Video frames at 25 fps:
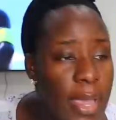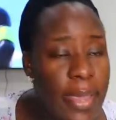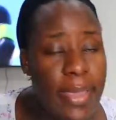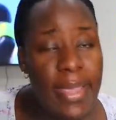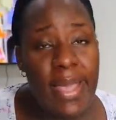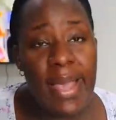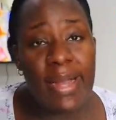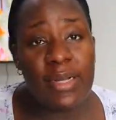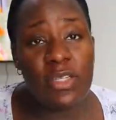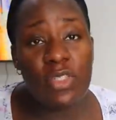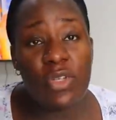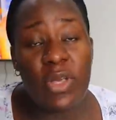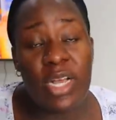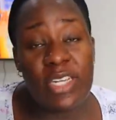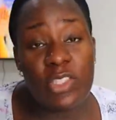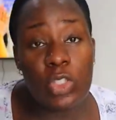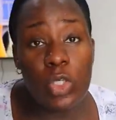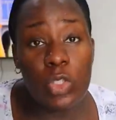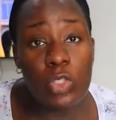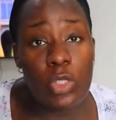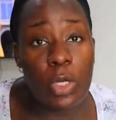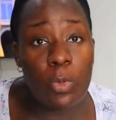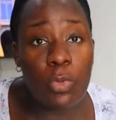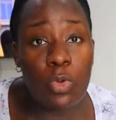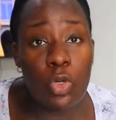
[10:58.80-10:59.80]
Yeah, I need to go and
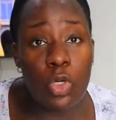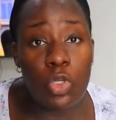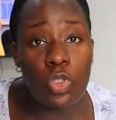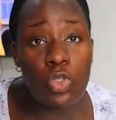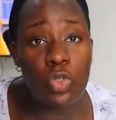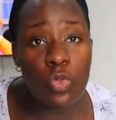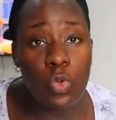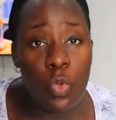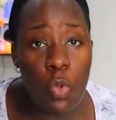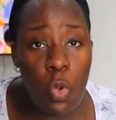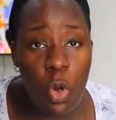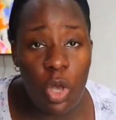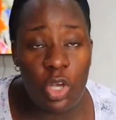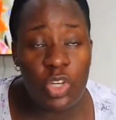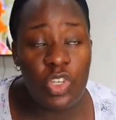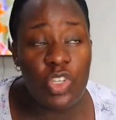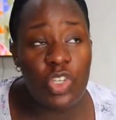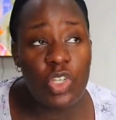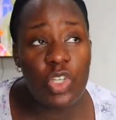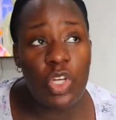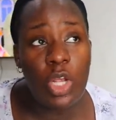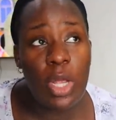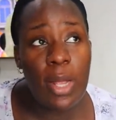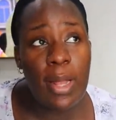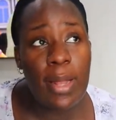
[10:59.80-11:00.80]
soak some clothes to
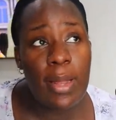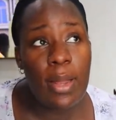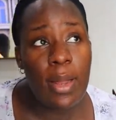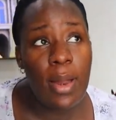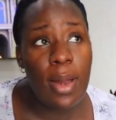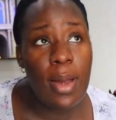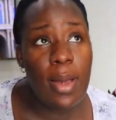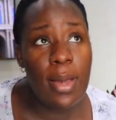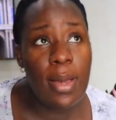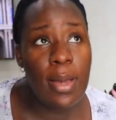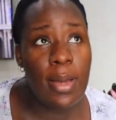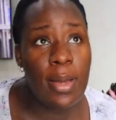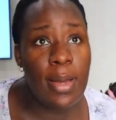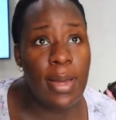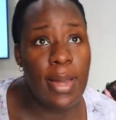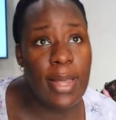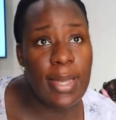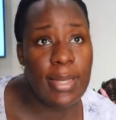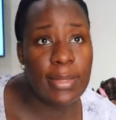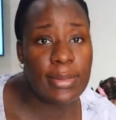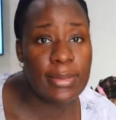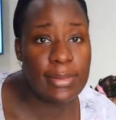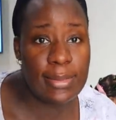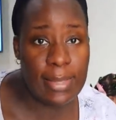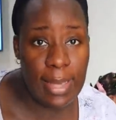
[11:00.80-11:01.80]
wash
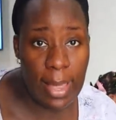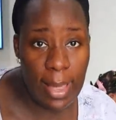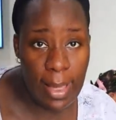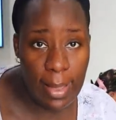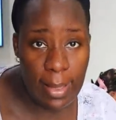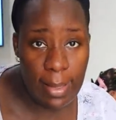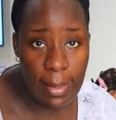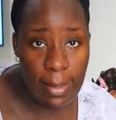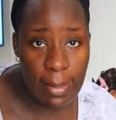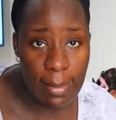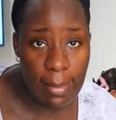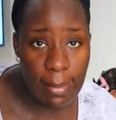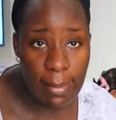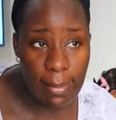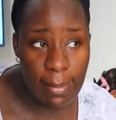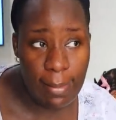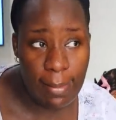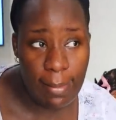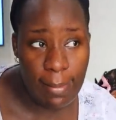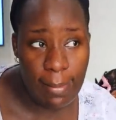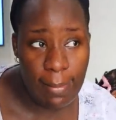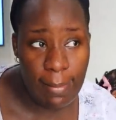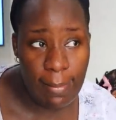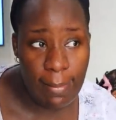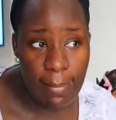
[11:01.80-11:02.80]
later.
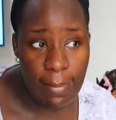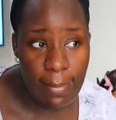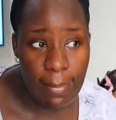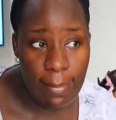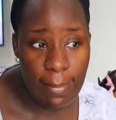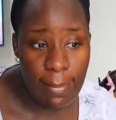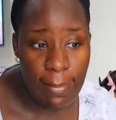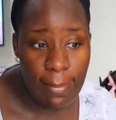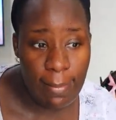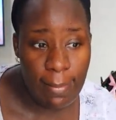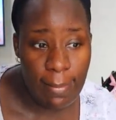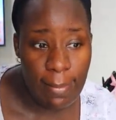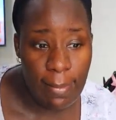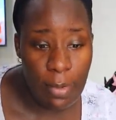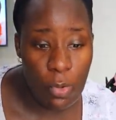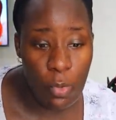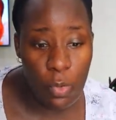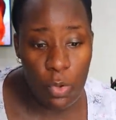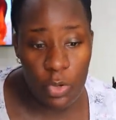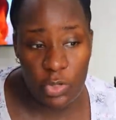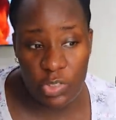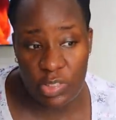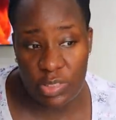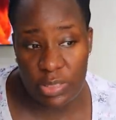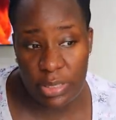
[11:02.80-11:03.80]
Or
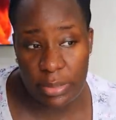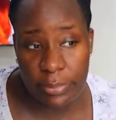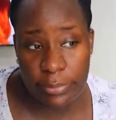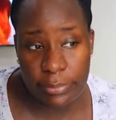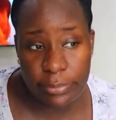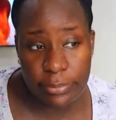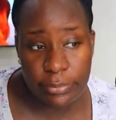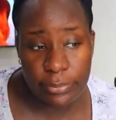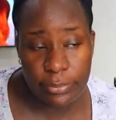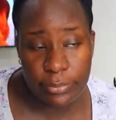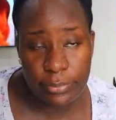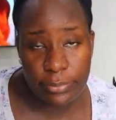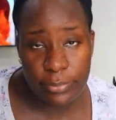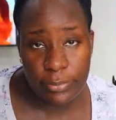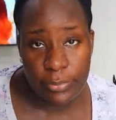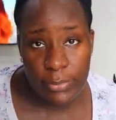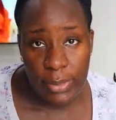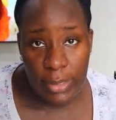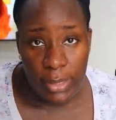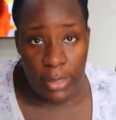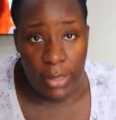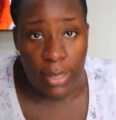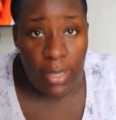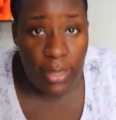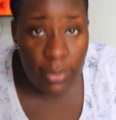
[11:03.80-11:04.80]
wash now.
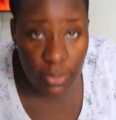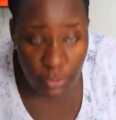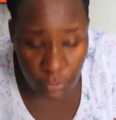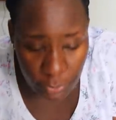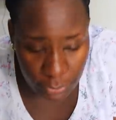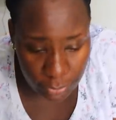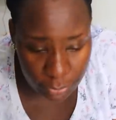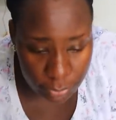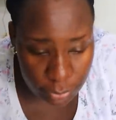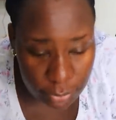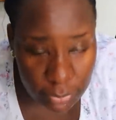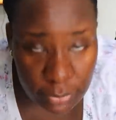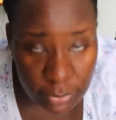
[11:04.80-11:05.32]
Anyway,